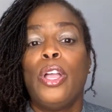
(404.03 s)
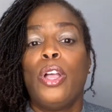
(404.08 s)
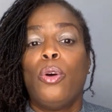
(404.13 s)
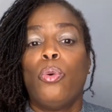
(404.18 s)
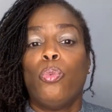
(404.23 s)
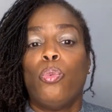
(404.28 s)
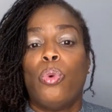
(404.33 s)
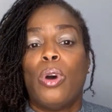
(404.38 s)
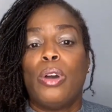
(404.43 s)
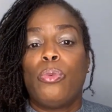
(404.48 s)

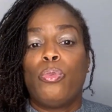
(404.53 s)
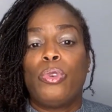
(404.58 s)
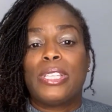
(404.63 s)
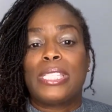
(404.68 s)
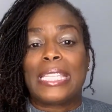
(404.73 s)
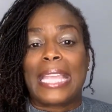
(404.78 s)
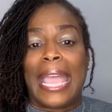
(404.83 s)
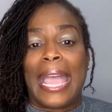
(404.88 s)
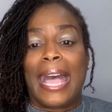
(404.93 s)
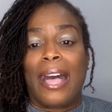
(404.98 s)
One
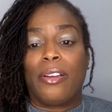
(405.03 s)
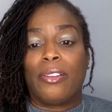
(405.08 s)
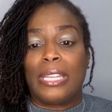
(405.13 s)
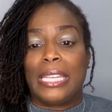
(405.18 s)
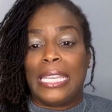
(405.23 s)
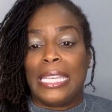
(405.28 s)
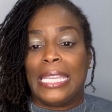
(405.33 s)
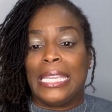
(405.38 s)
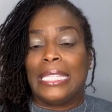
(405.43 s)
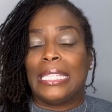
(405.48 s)
was out
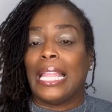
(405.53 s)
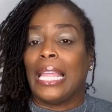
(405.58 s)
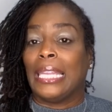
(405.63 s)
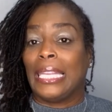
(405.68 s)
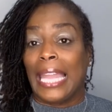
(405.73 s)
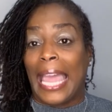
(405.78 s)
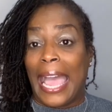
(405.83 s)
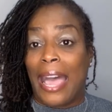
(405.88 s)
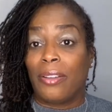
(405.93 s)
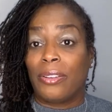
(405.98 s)
in
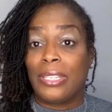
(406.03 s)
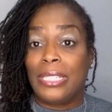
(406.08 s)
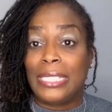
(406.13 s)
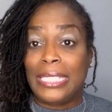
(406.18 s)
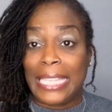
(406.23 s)
Loudon